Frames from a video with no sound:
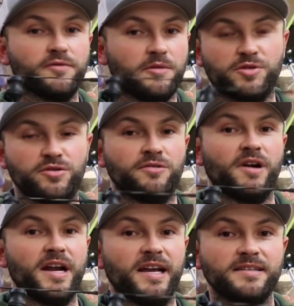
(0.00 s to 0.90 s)
Even though I'm shooting it
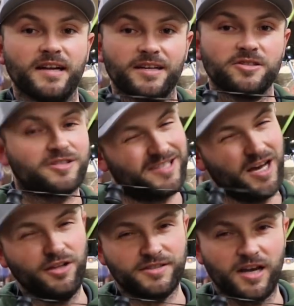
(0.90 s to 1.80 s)
right-handed, I can just
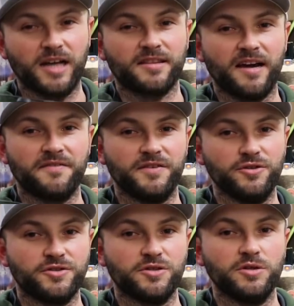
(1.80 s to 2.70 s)
tell it's got that
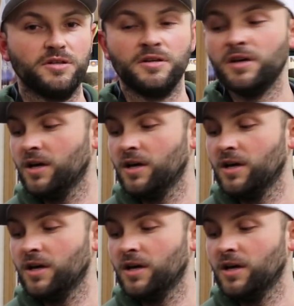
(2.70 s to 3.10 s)
feel to it.